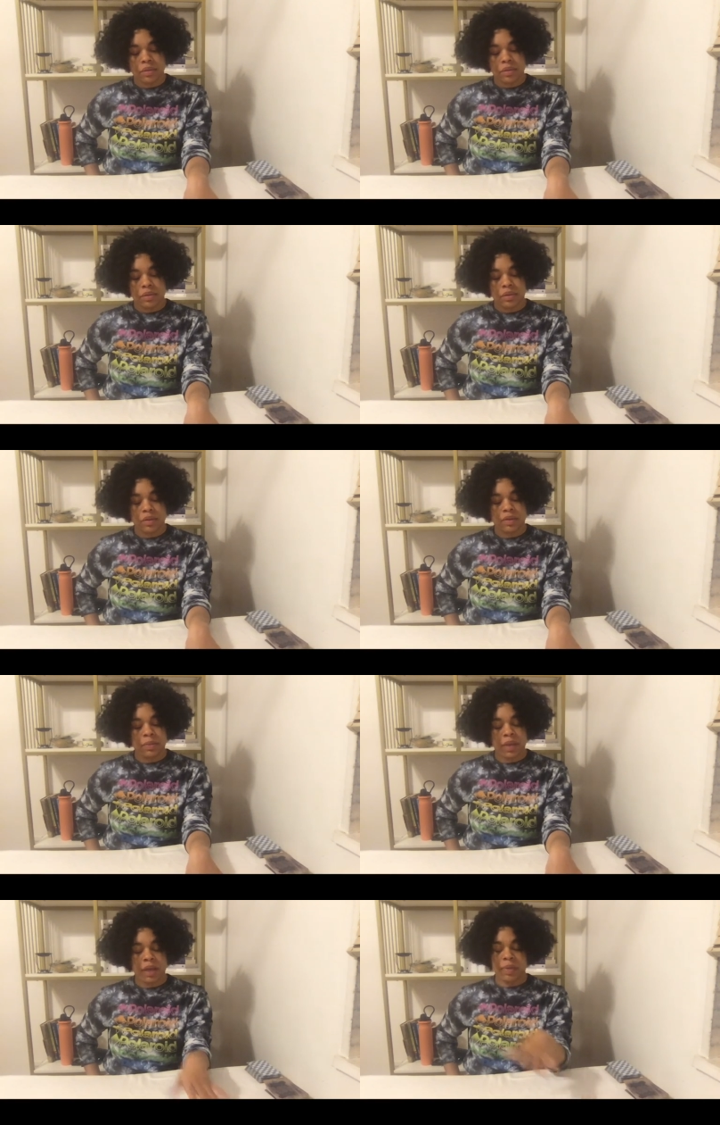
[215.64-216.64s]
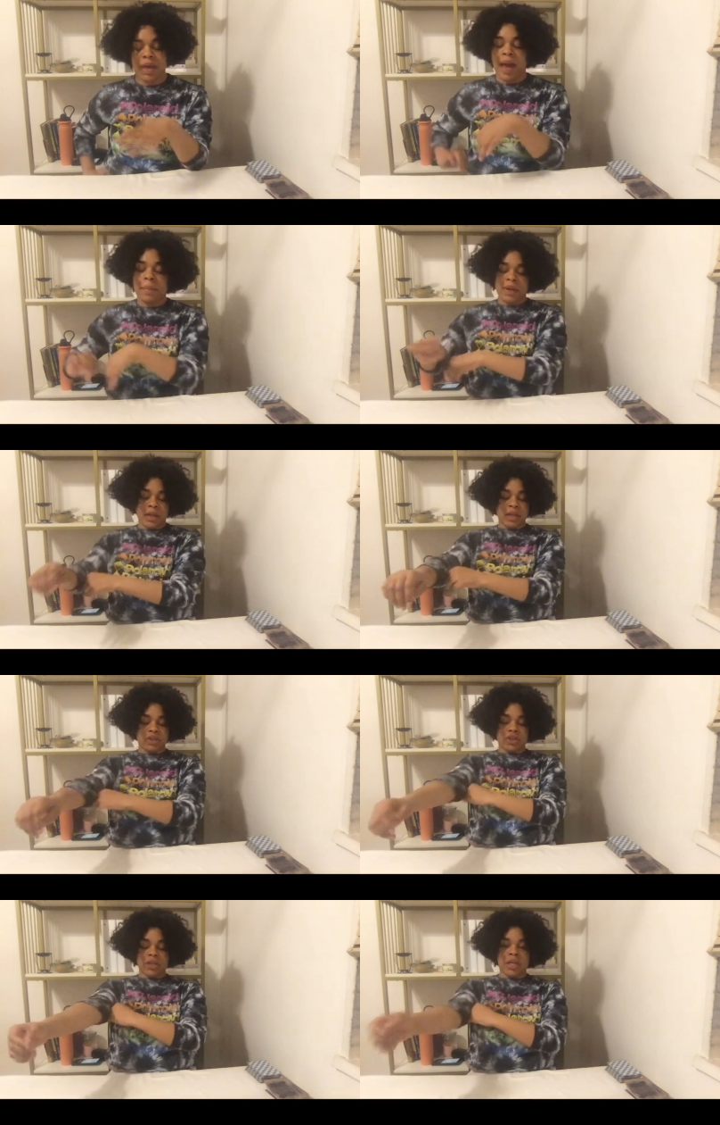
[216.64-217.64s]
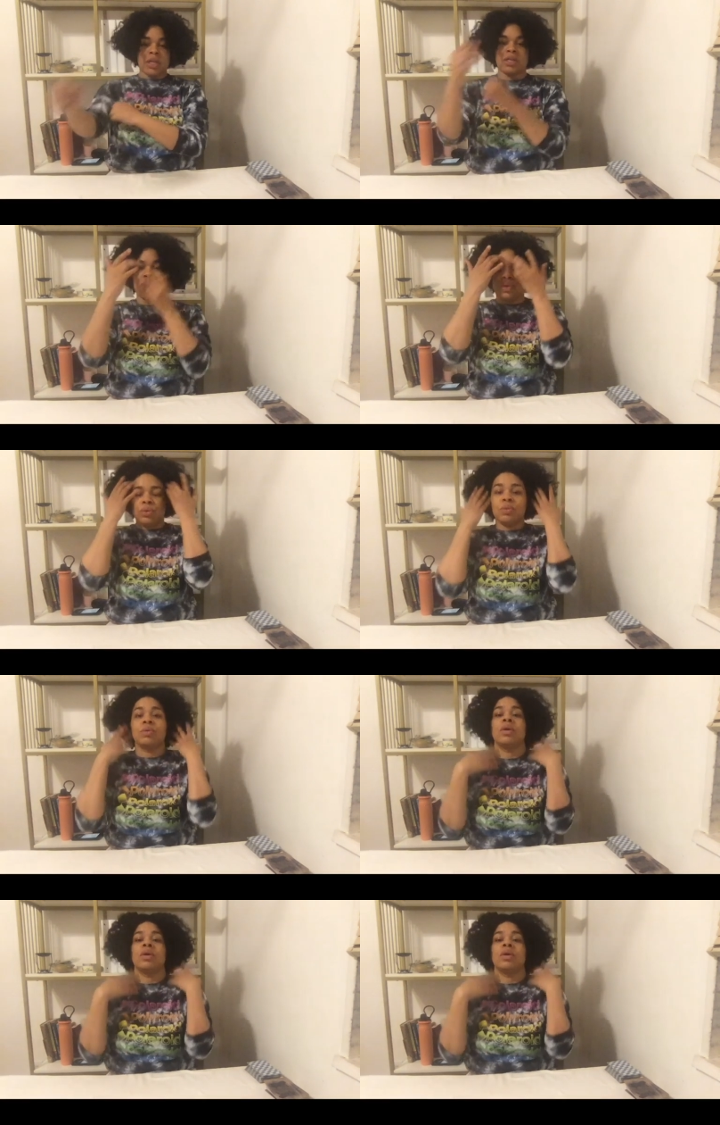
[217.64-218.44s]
So something could be happening that you're needing to